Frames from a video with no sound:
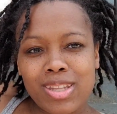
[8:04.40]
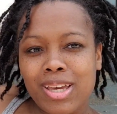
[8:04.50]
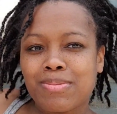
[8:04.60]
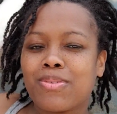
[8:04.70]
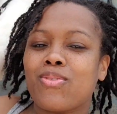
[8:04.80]

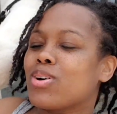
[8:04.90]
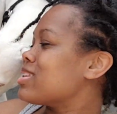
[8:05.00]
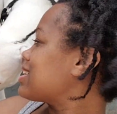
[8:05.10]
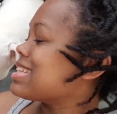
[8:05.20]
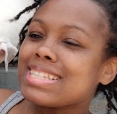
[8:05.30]
like before,
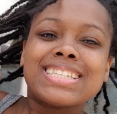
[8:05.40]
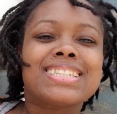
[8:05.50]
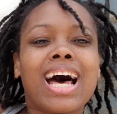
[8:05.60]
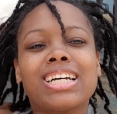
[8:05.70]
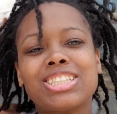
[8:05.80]
like, this is
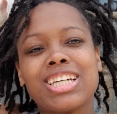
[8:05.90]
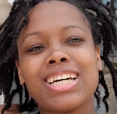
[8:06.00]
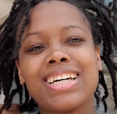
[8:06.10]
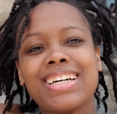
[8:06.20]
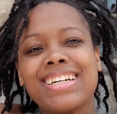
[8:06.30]

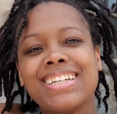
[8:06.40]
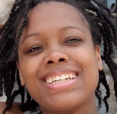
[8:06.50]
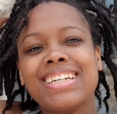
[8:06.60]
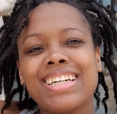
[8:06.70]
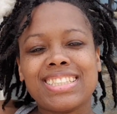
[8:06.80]
Sasha.
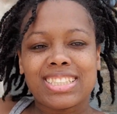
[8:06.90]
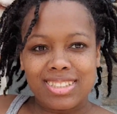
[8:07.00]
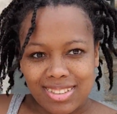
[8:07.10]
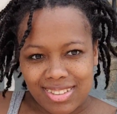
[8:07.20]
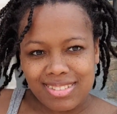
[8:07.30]
She's
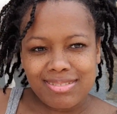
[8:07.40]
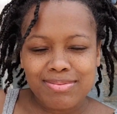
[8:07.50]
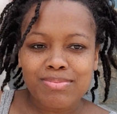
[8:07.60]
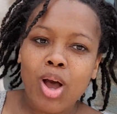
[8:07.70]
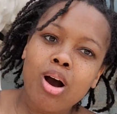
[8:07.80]
just
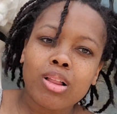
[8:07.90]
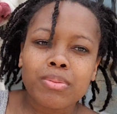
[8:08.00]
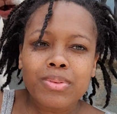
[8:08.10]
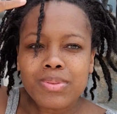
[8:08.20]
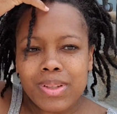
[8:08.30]
all
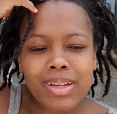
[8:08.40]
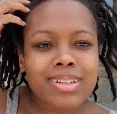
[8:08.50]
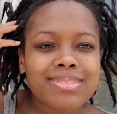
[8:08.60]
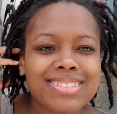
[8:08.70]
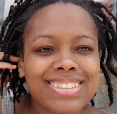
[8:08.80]
up there.